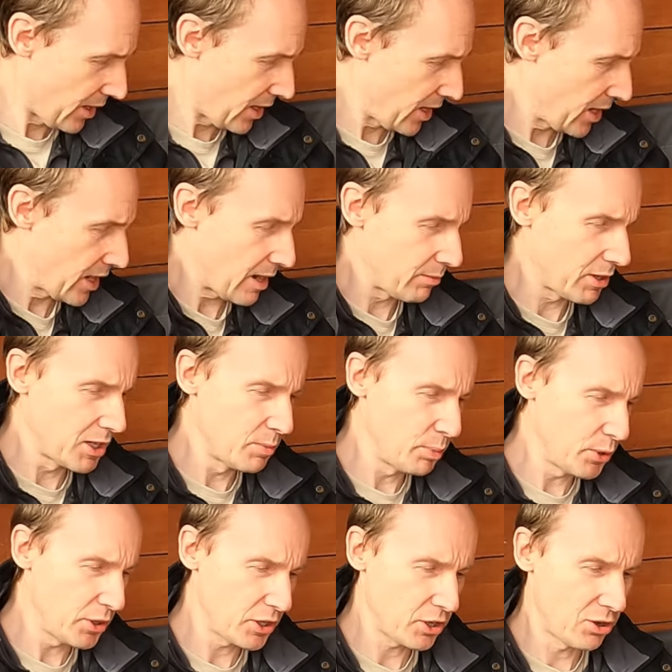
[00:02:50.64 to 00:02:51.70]
I'm going to
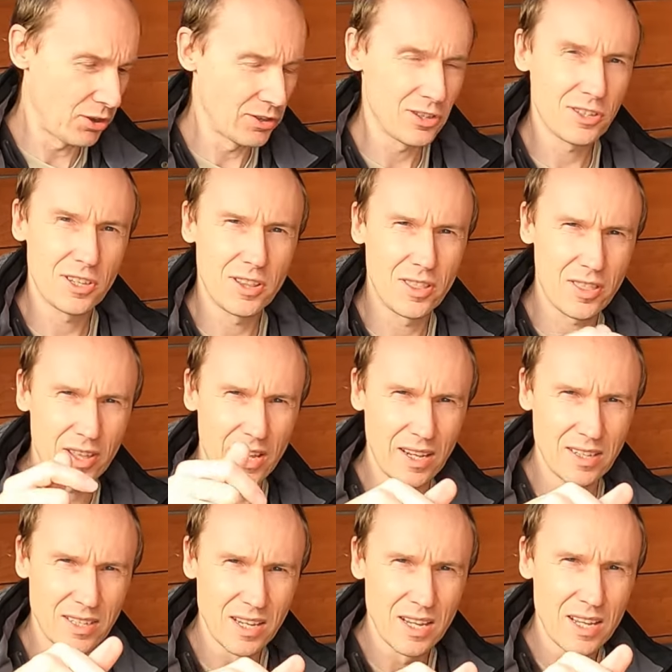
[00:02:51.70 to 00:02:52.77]
put the costs and
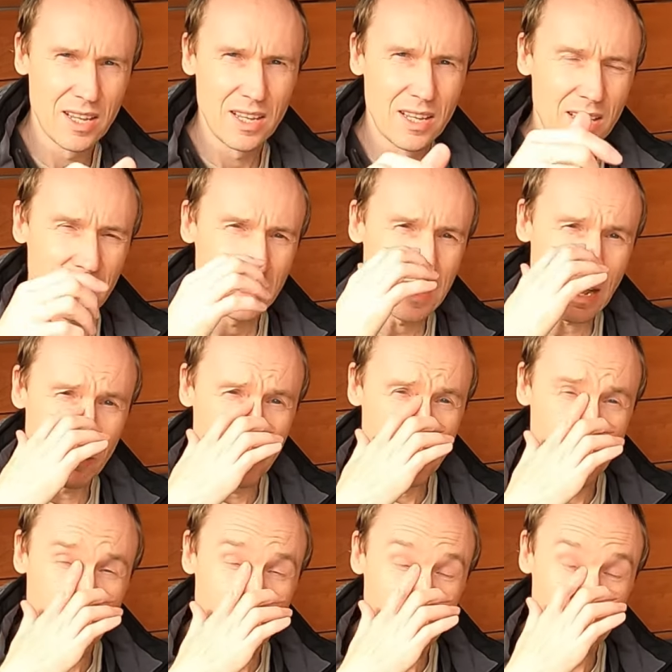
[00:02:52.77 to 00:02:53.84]
things down the
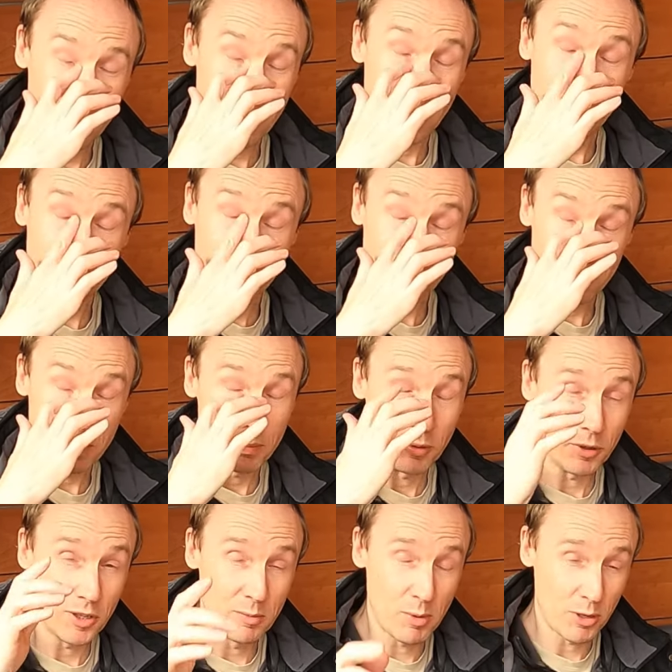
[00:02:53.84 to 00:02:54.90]
bottom and probably
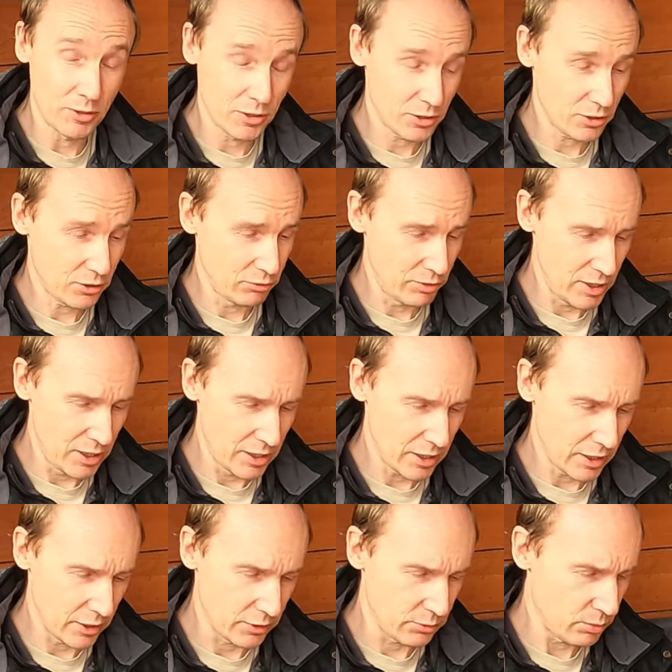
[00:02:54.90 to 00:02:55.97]
put them on screen
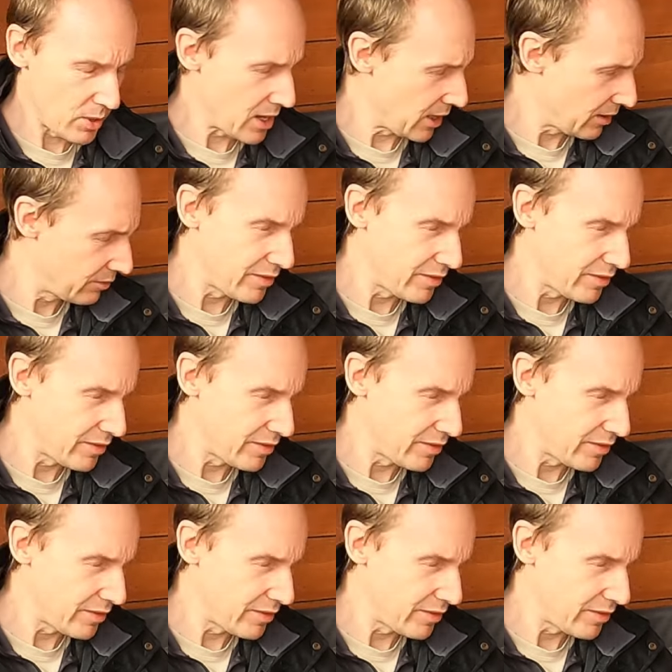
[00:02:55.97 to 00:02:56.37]
as well.